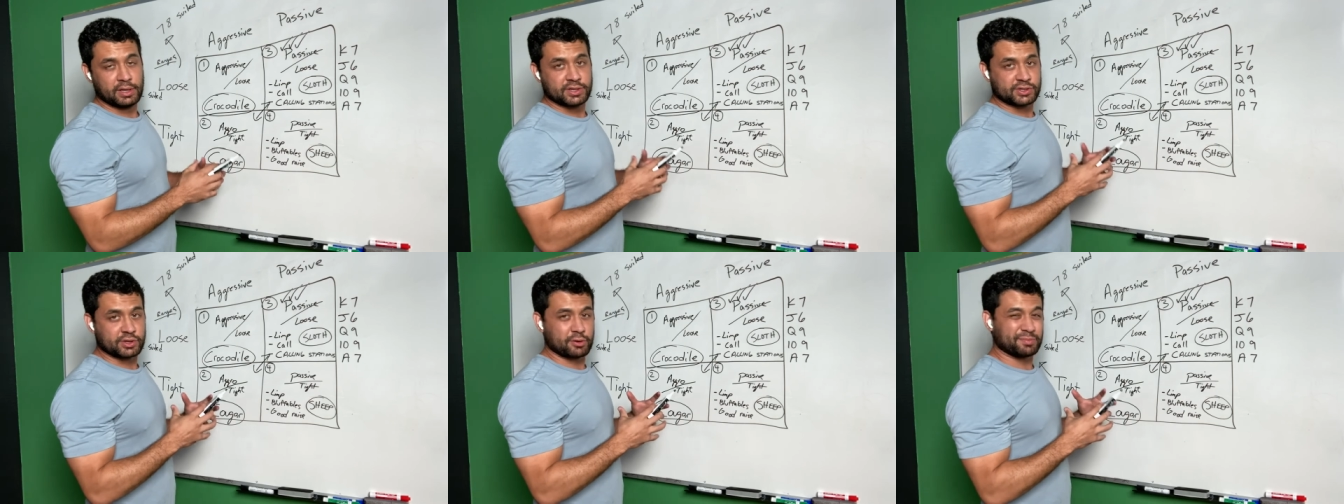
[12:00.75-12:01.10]

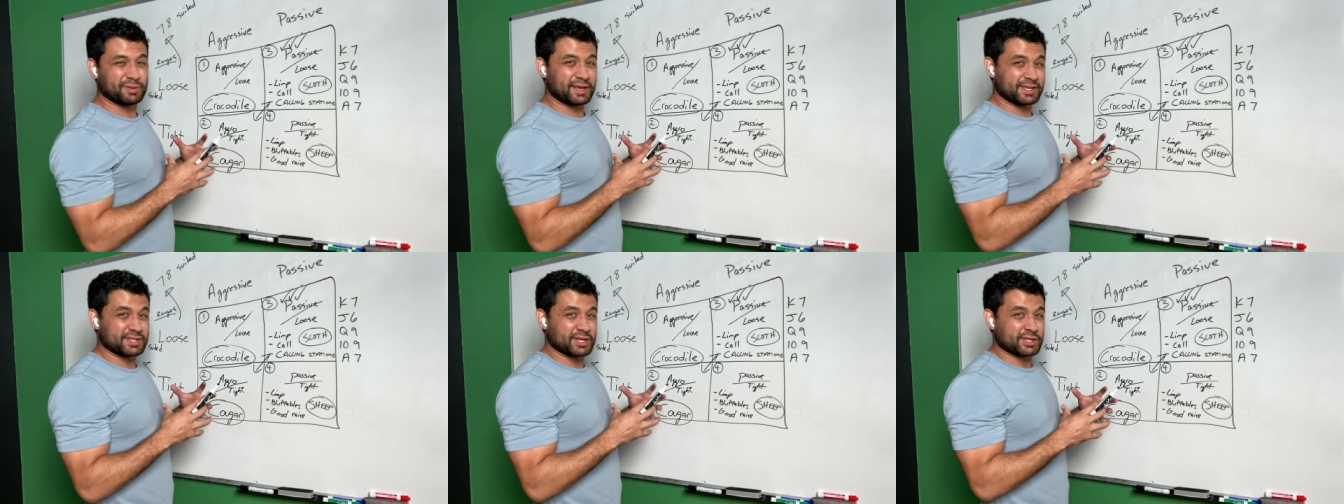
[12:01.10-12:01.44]
So they're
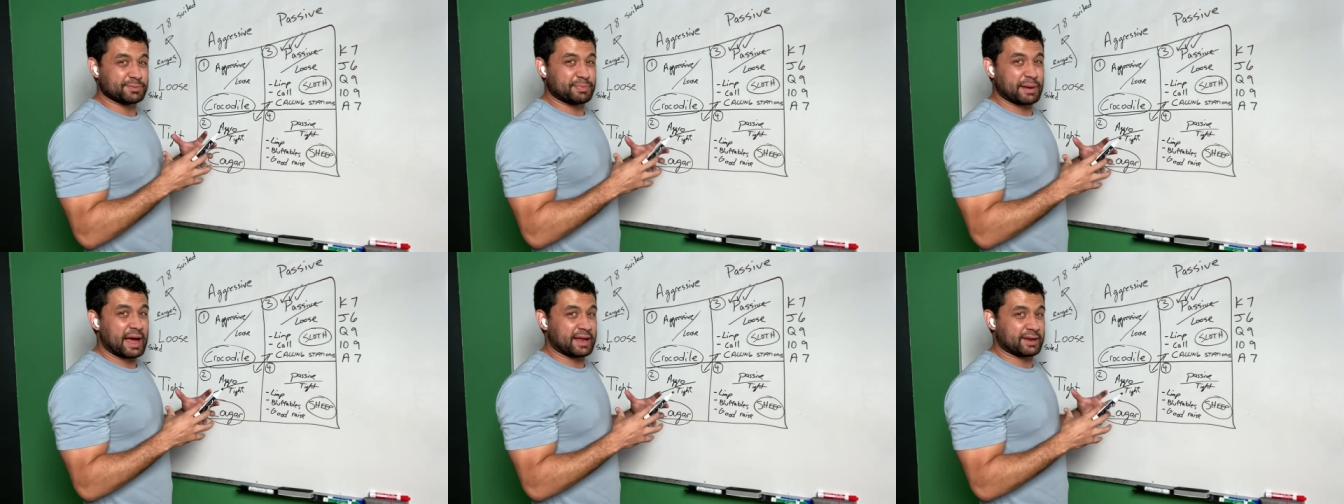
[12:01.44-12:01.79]
playing
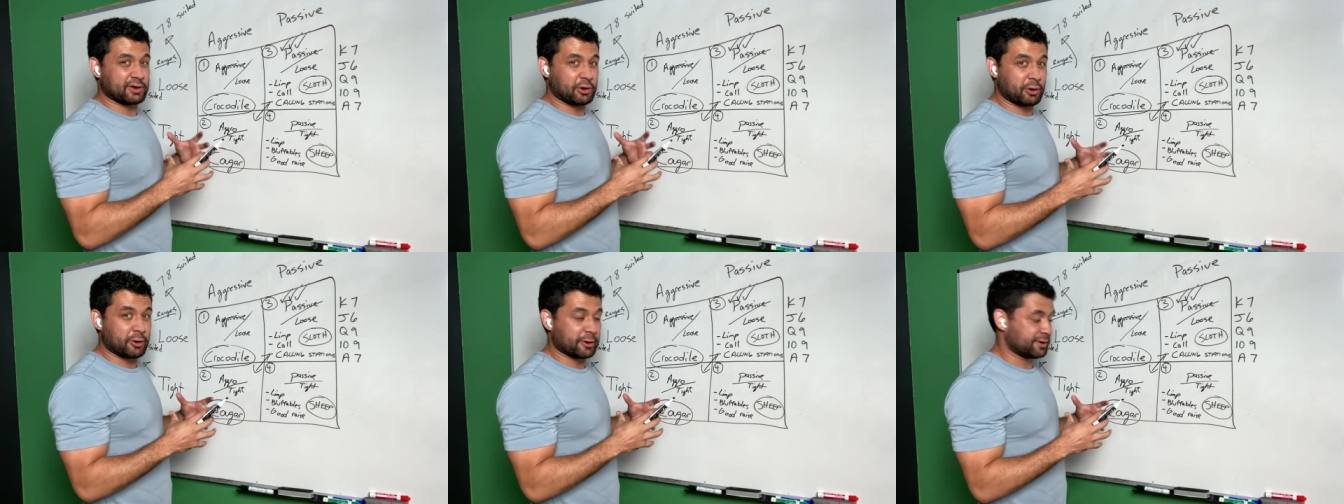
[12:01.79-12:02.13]
such
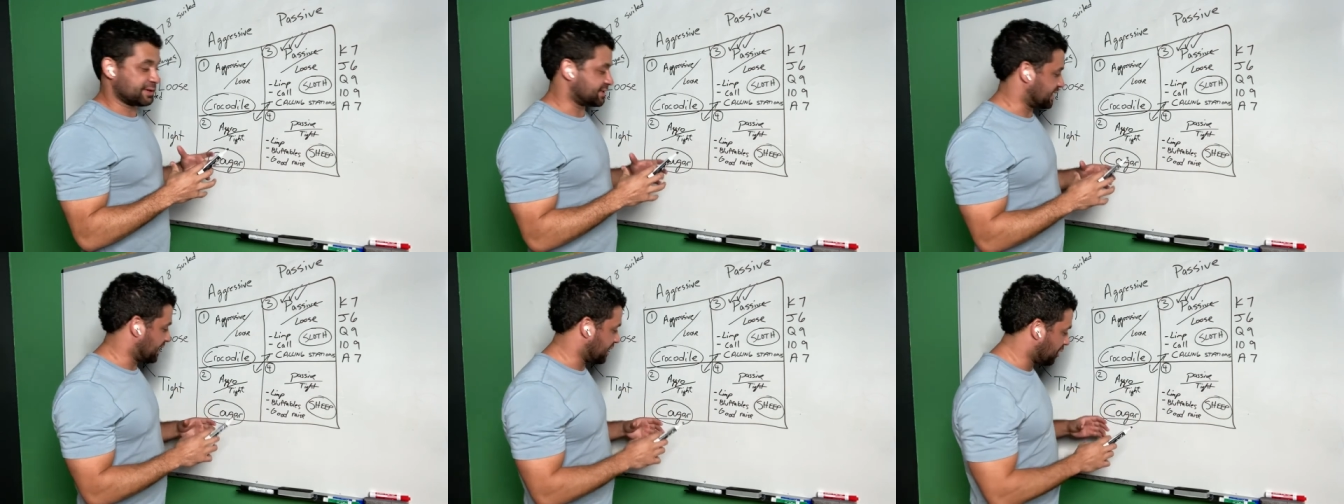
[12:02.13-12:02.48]
bad
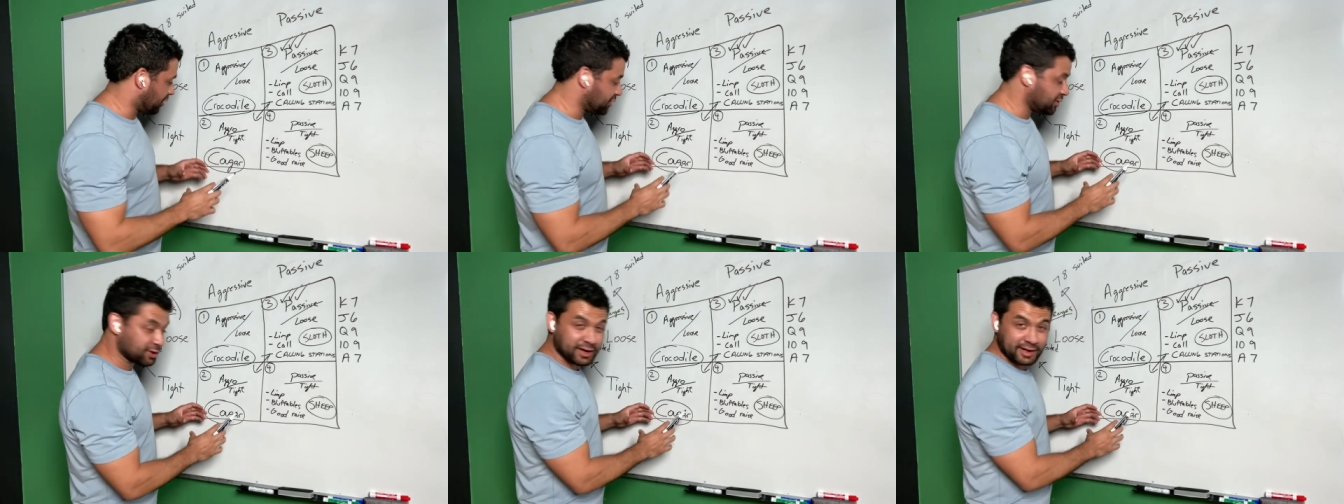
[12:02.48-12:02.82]
cards that
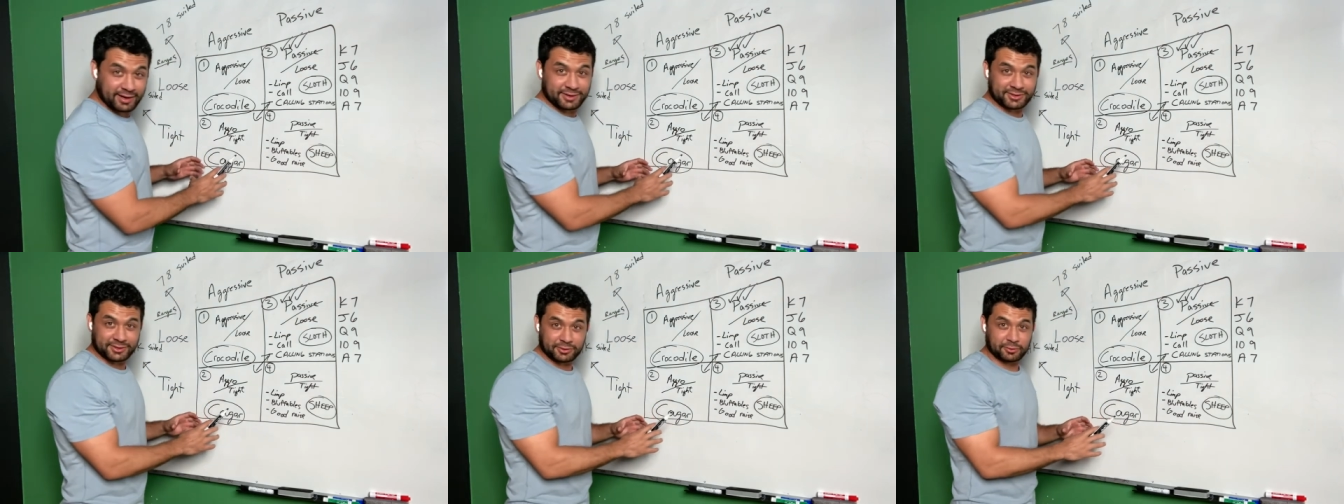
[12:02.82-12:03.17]
all you got
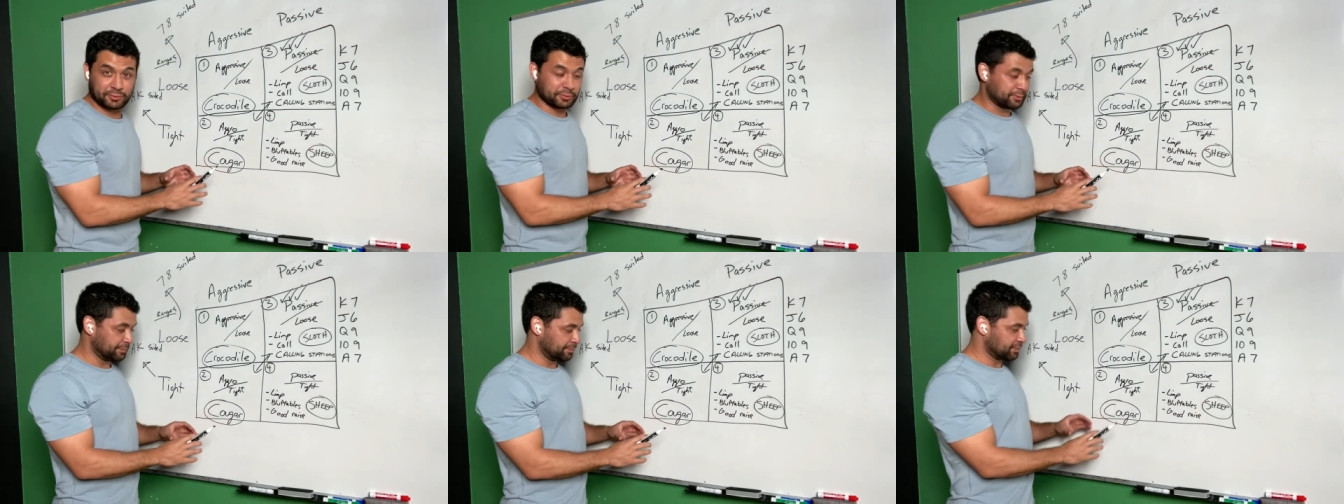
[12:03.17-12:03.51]
to
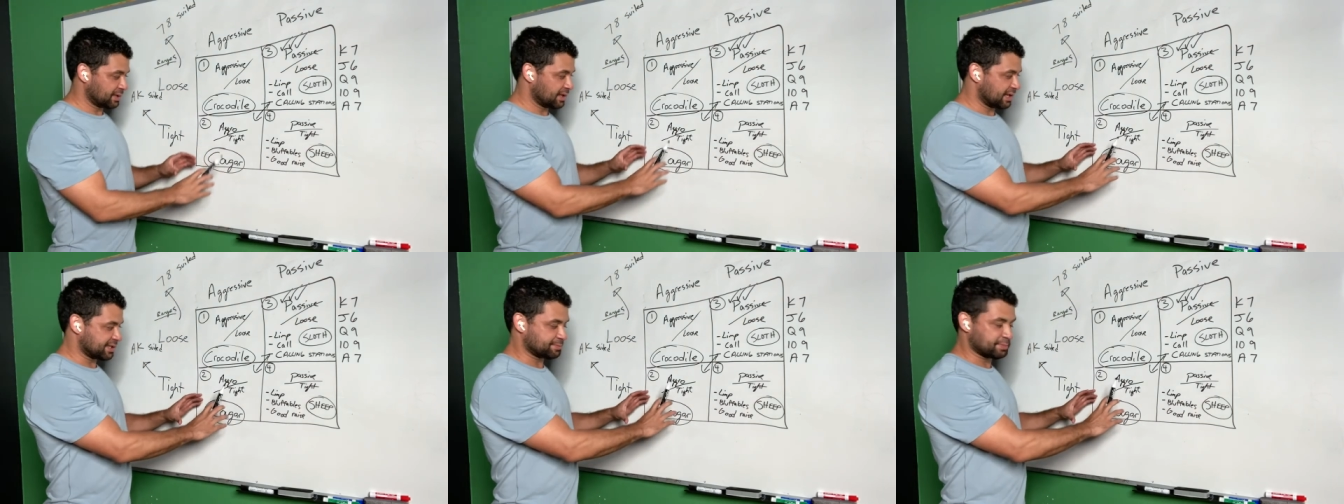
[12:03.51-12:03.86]
do
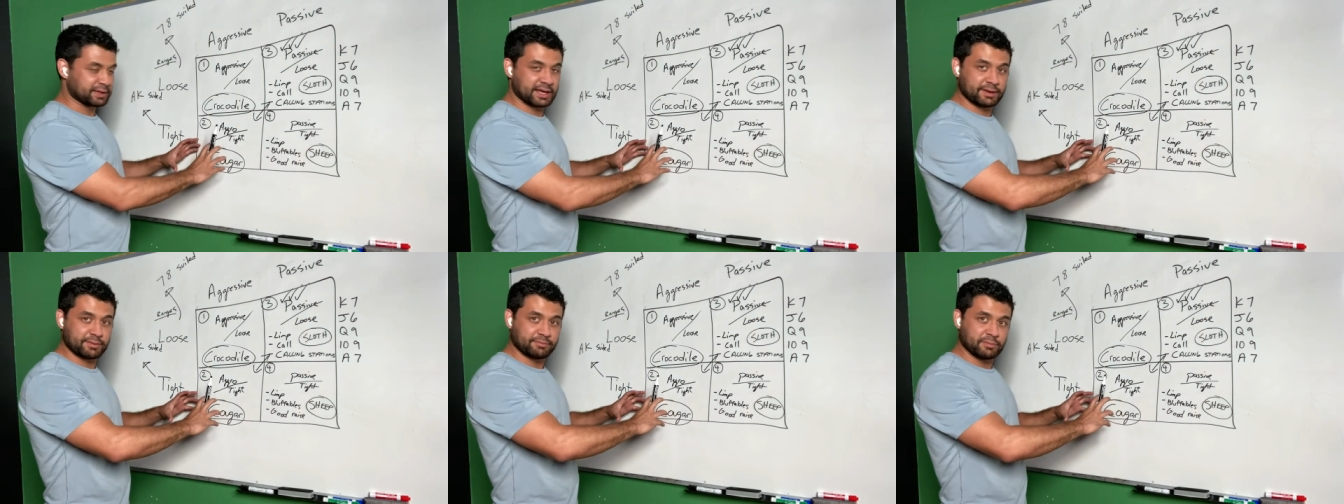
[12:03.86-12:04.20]
is
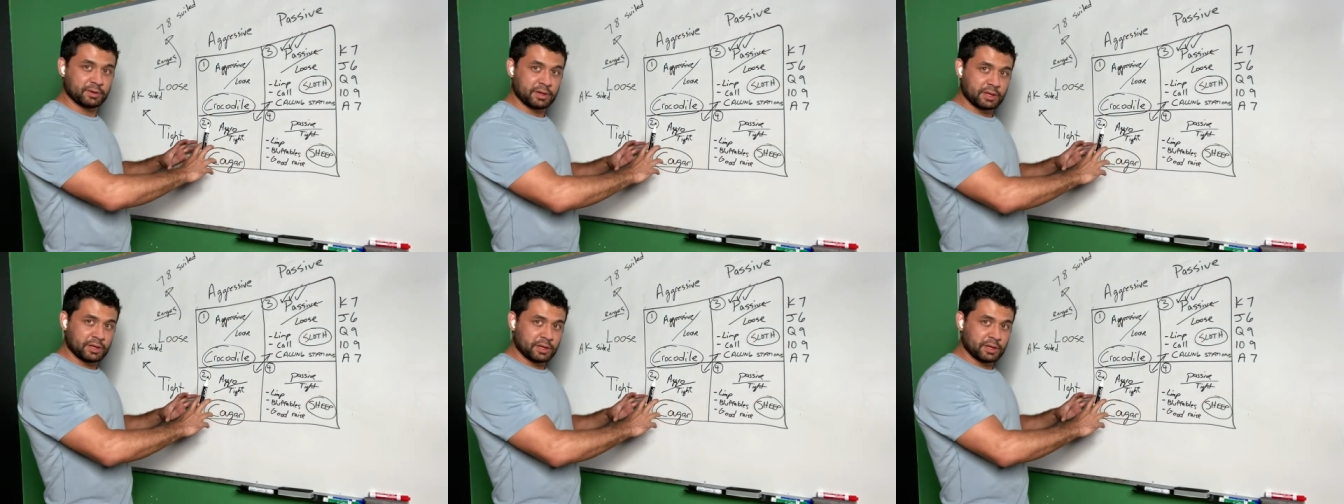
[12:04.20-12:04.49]
play